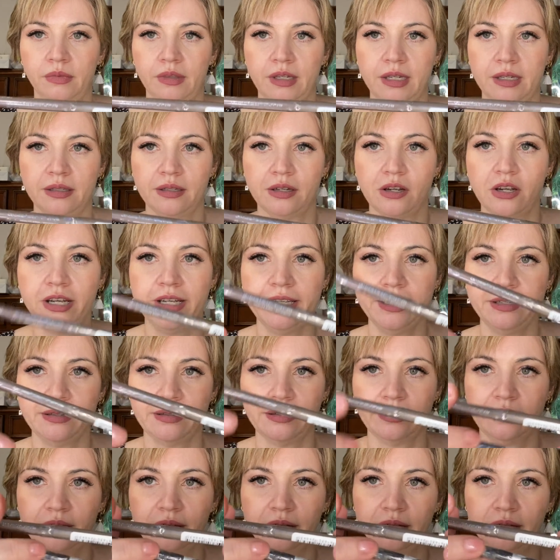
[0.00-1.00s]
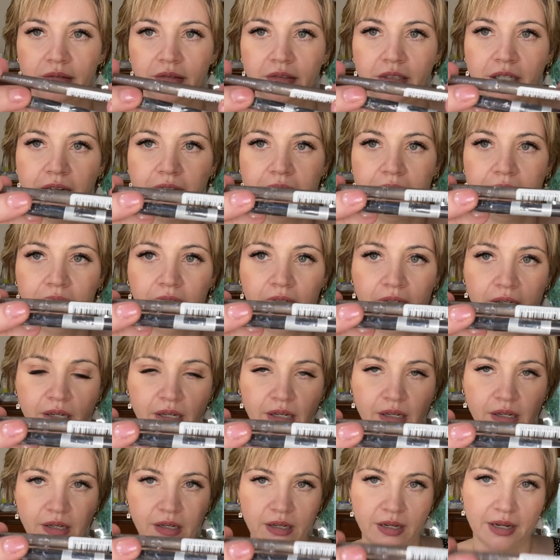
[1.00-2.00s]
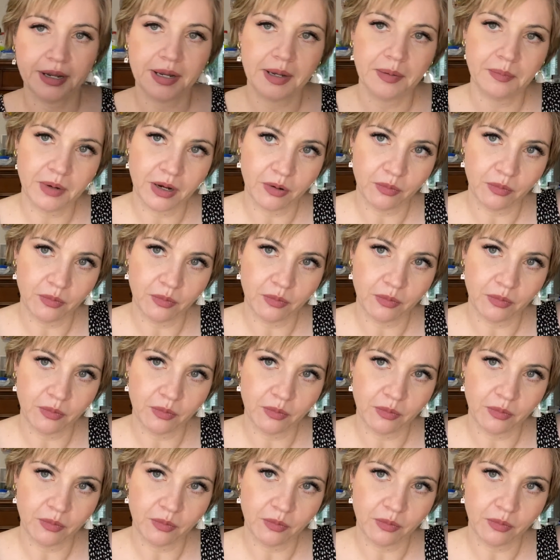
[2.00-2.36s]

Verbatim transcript: These guys, okay. I